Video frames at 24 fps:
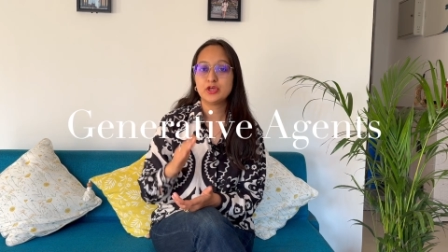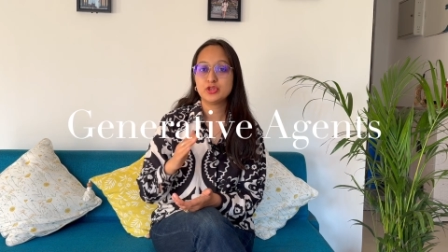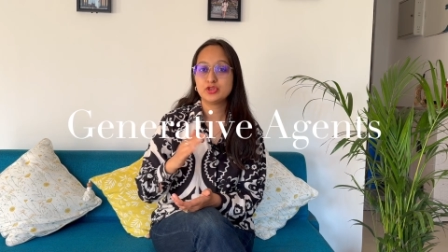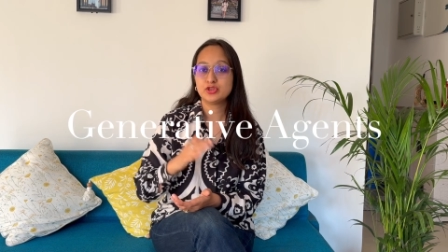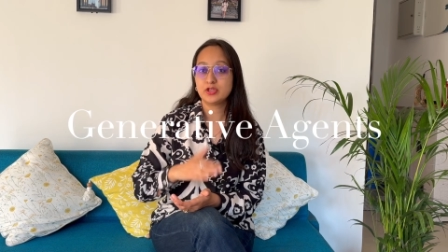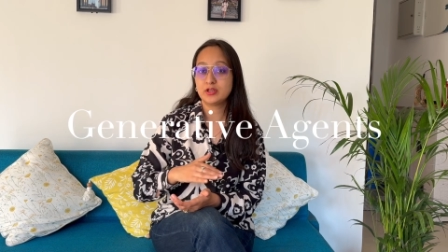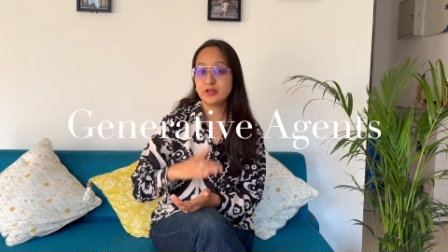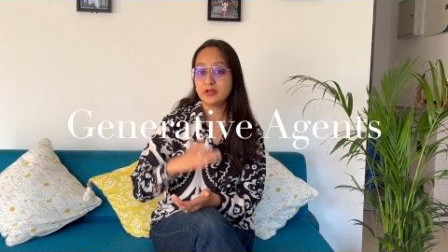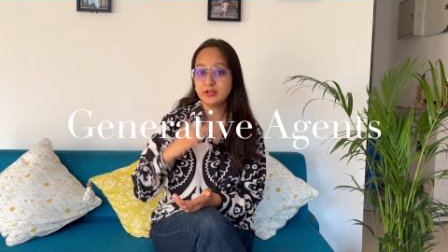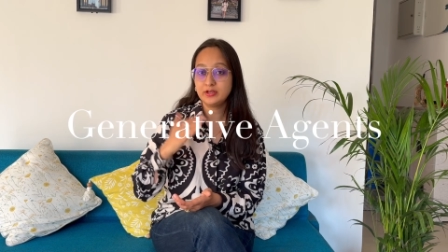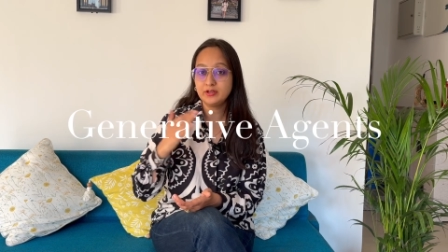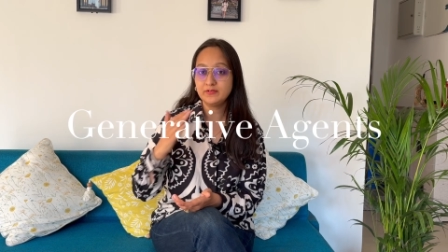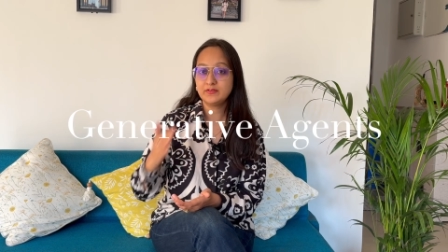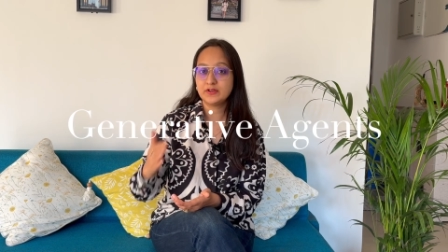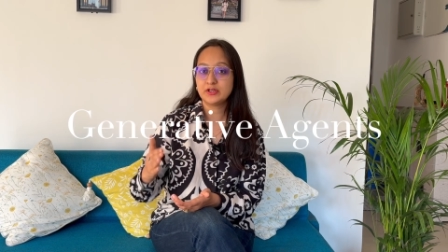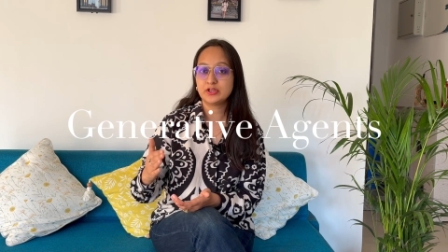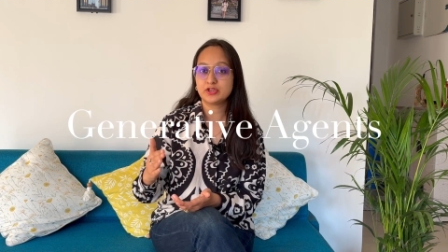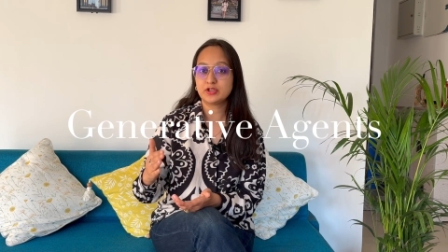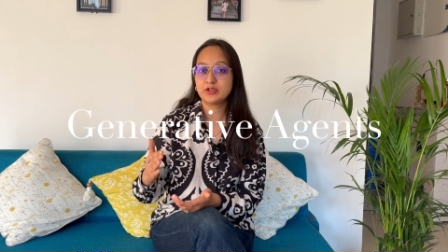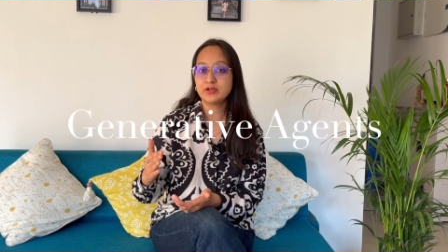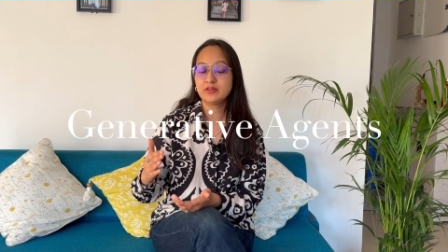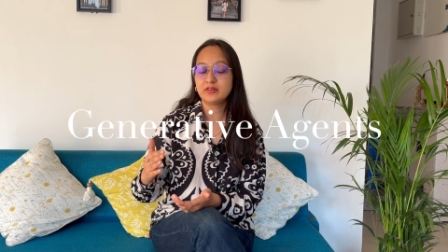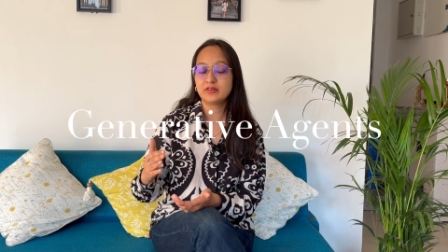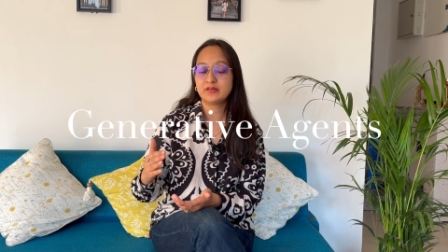generative
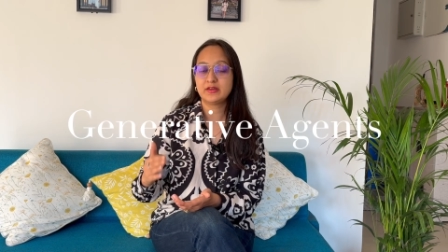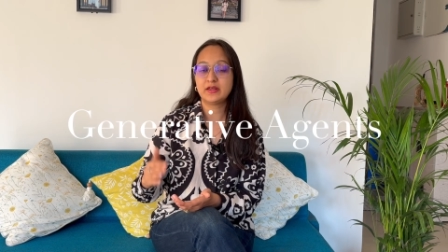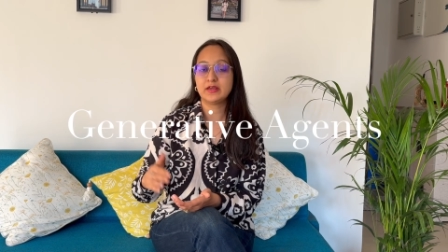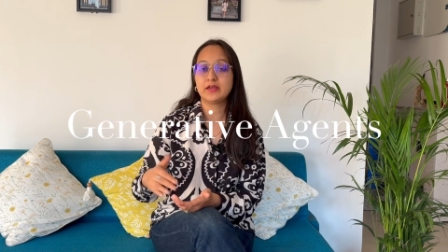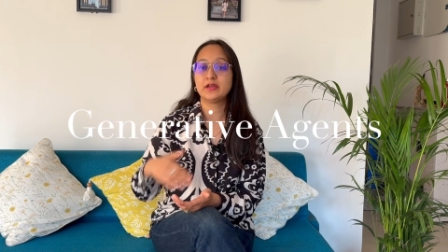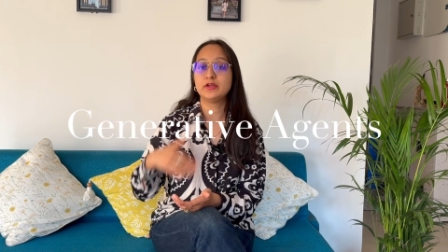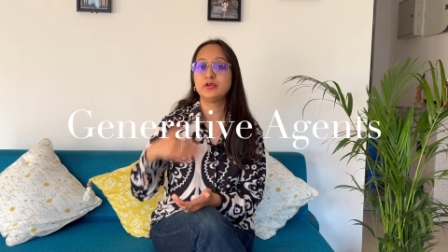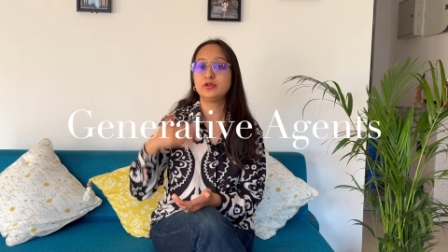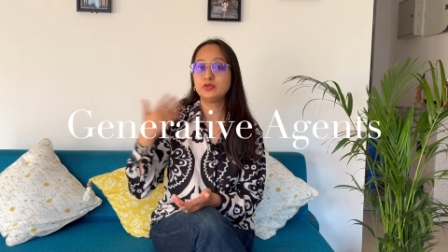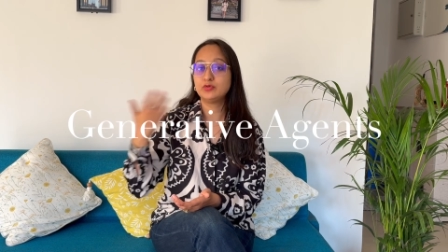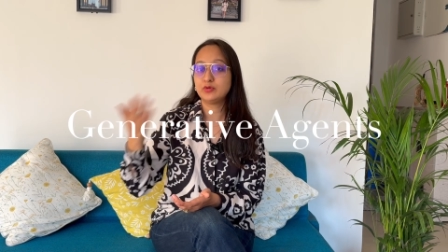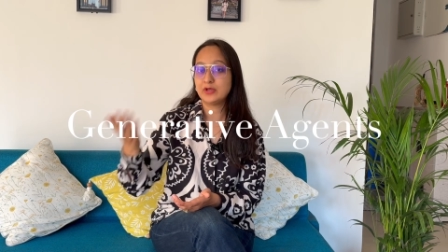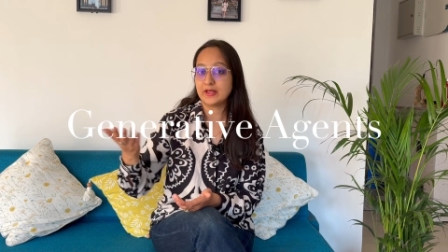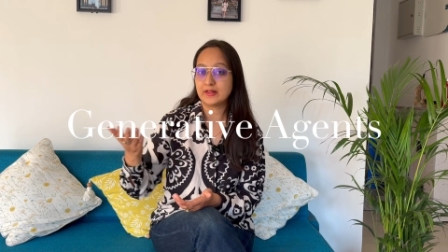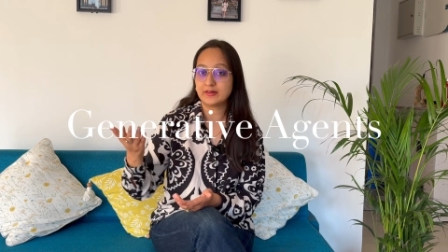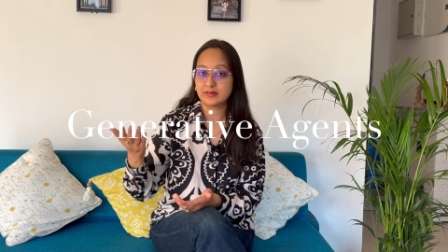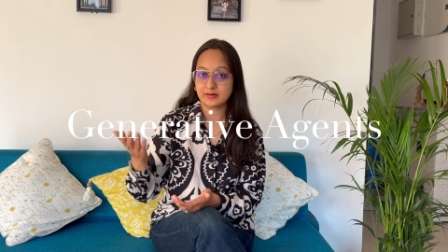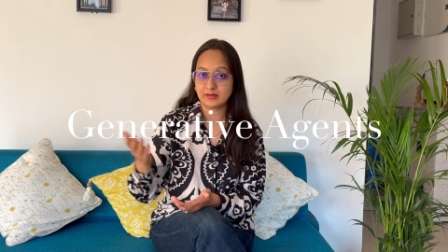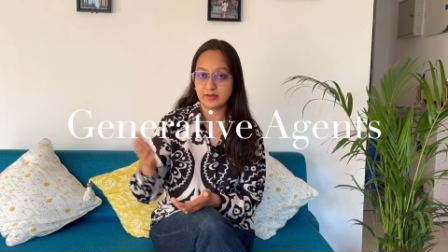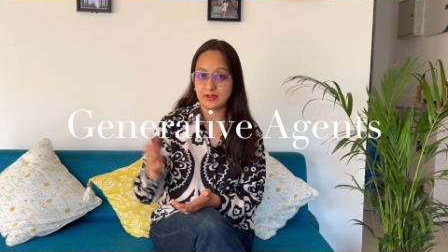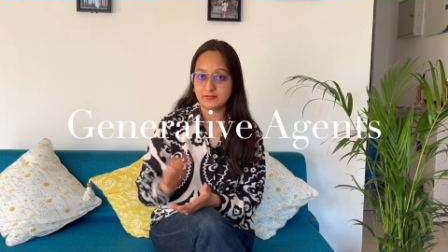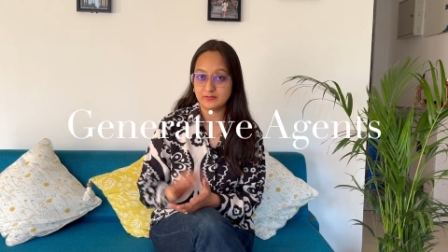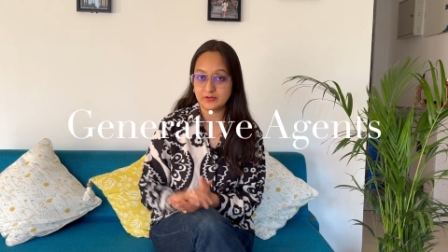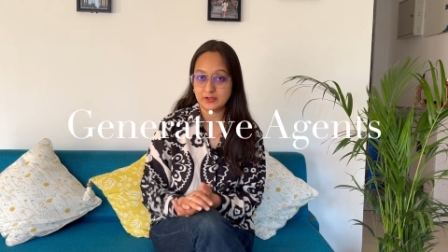agents take it to
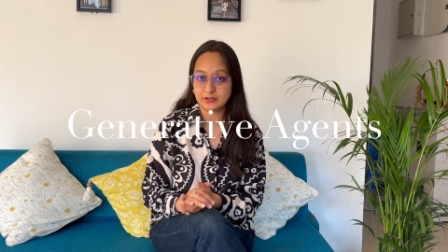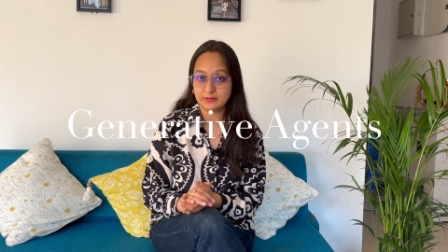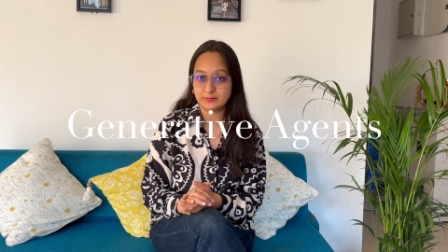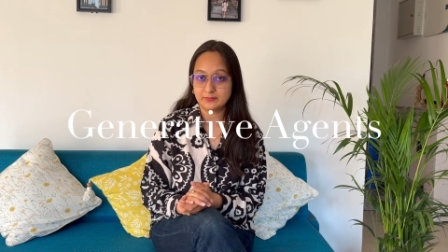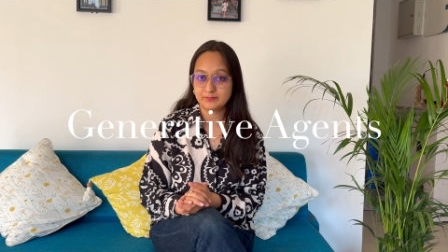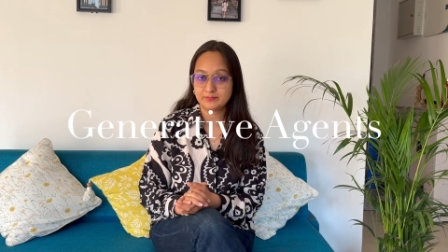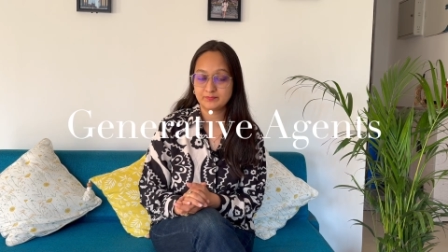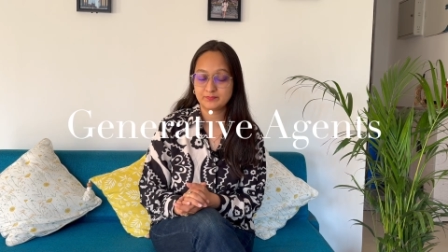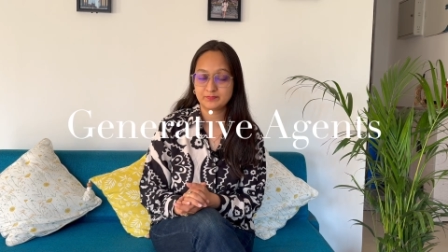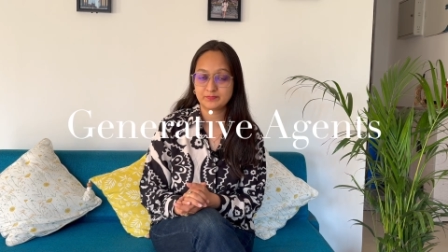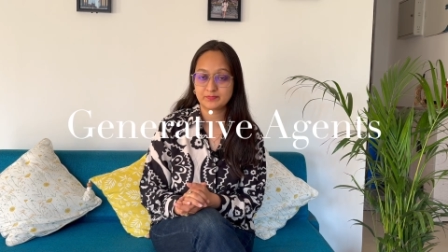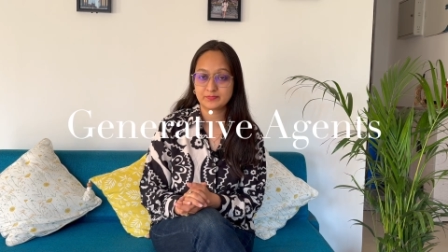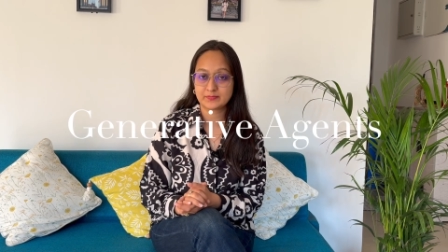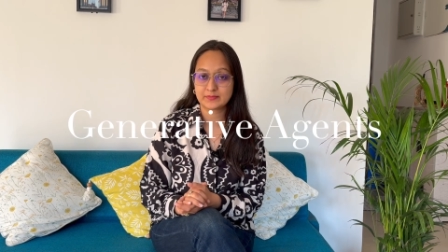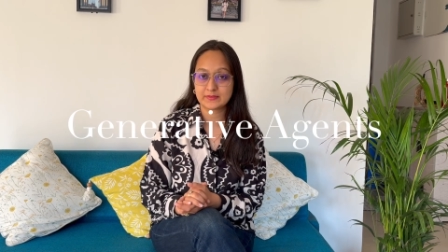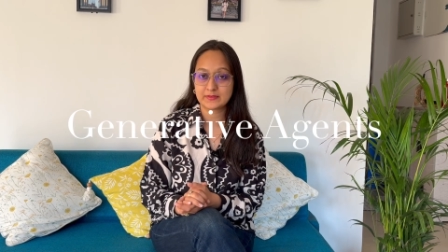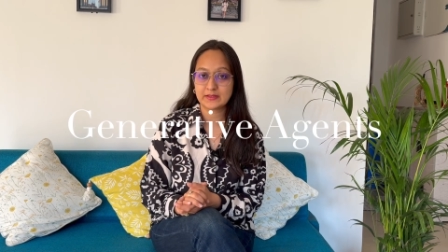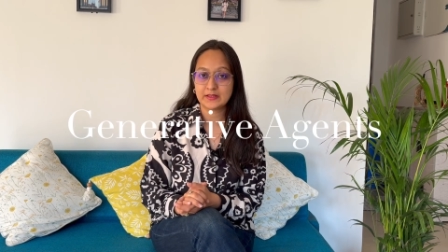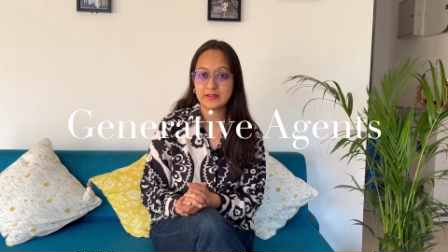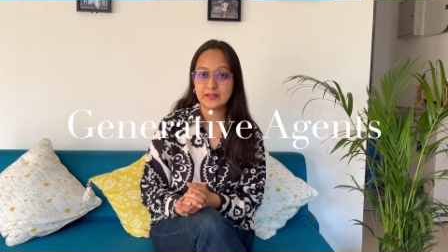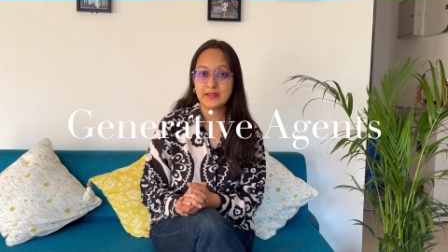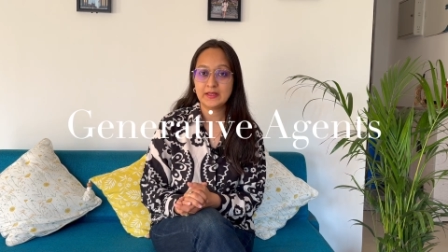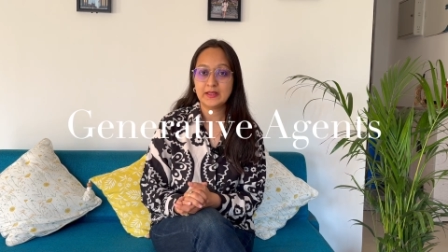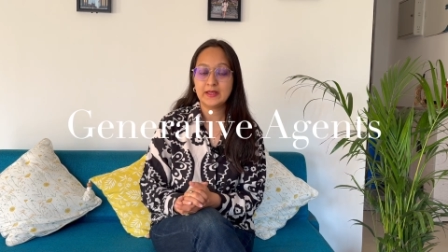next level.
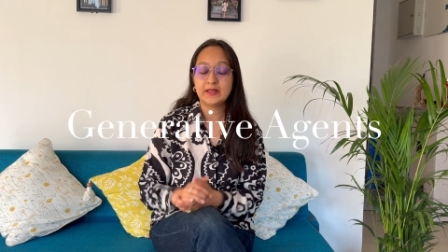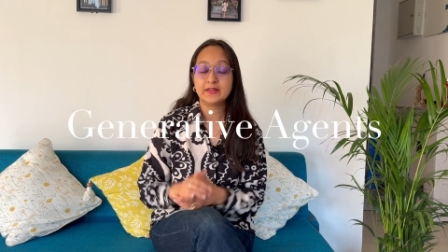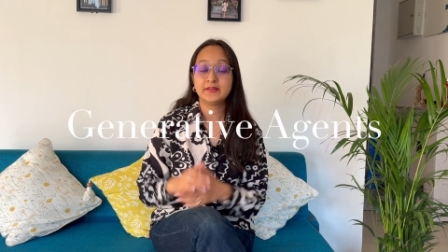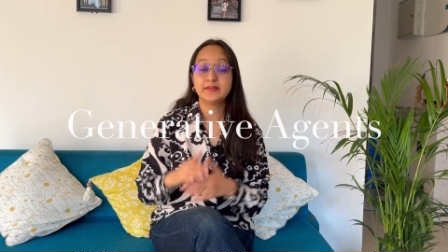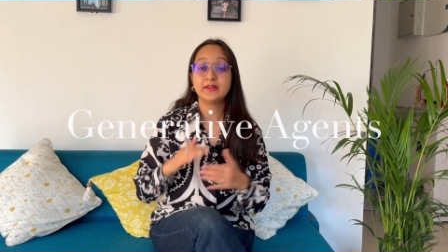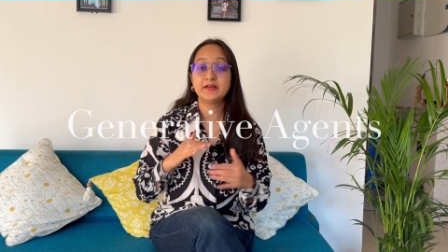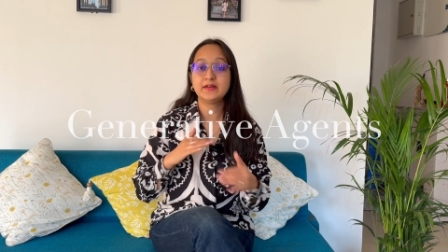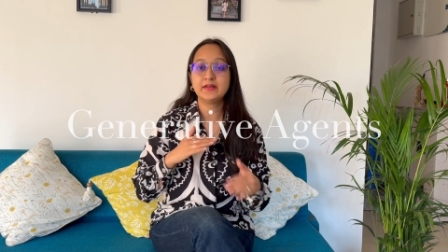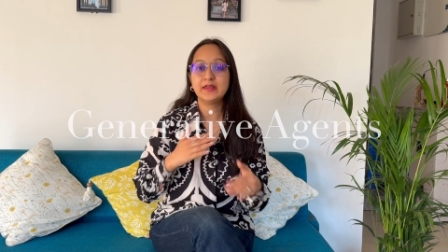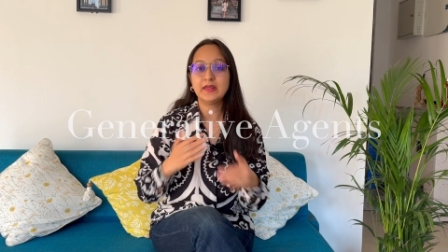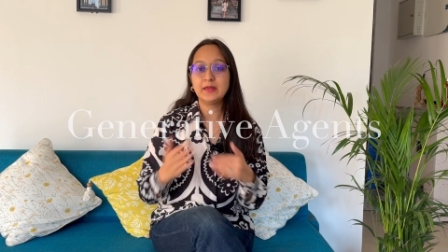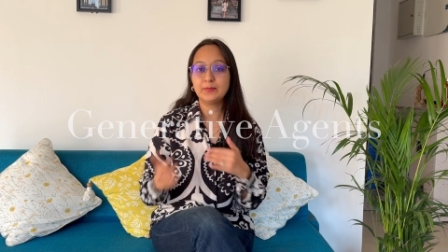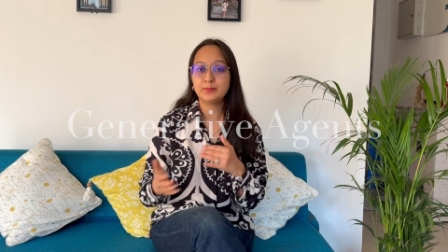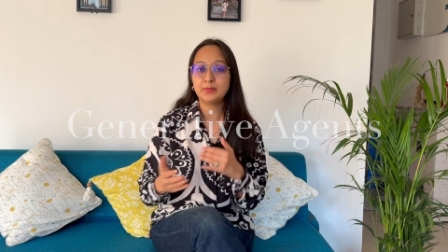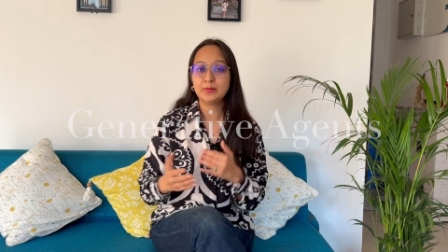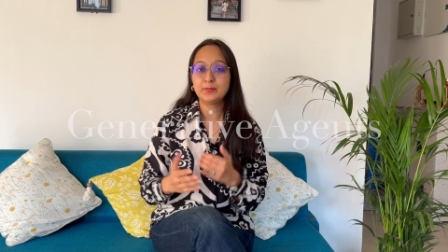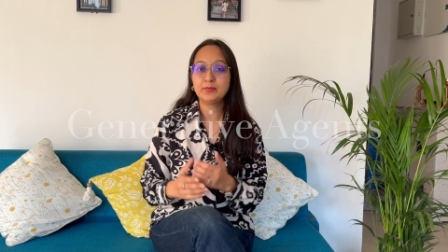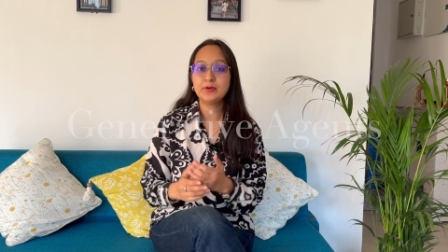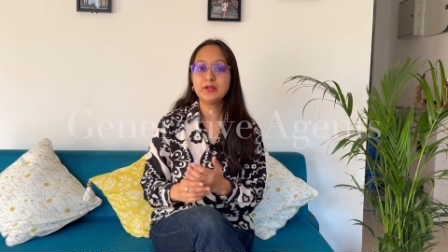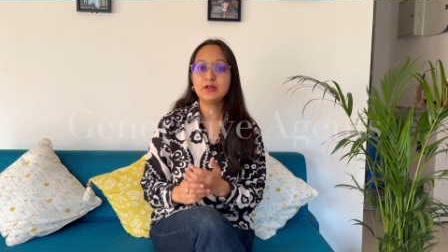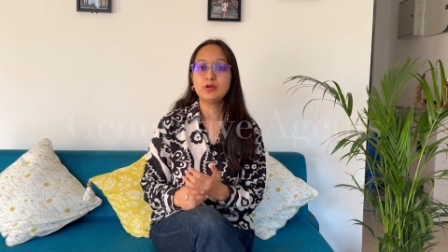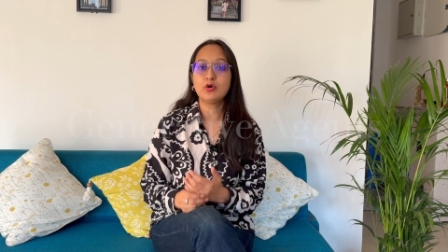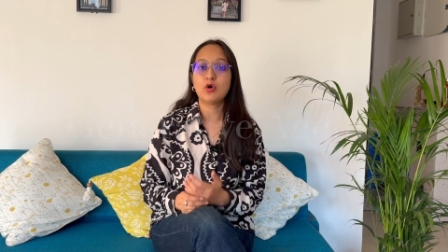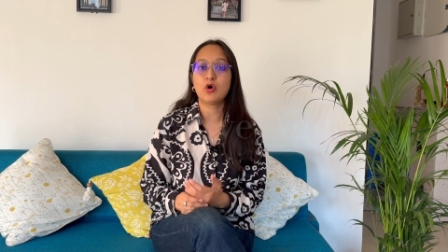They're capable